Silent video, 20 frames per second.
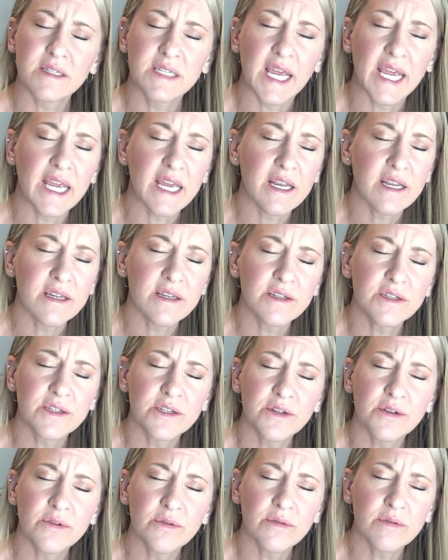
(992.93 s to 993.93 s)
Take it
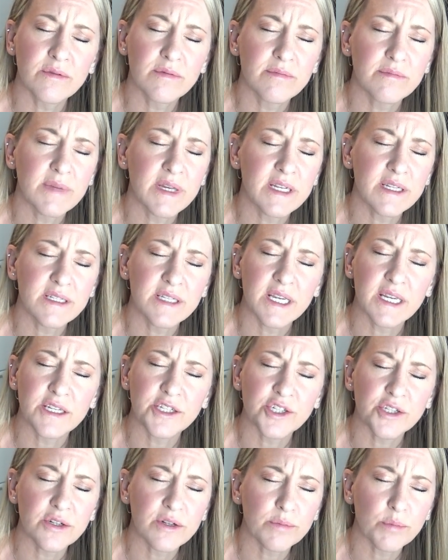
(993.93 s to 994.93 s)
into
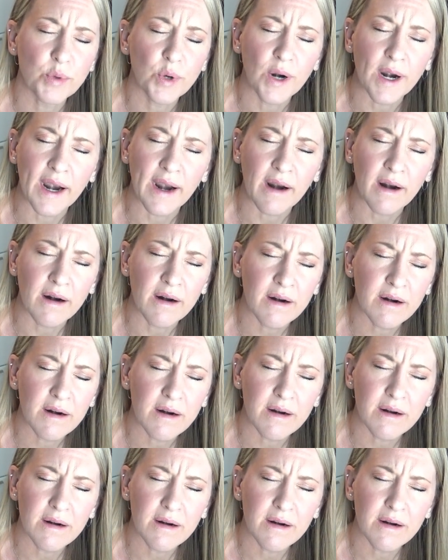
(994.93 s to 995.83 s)
meditation or prayer.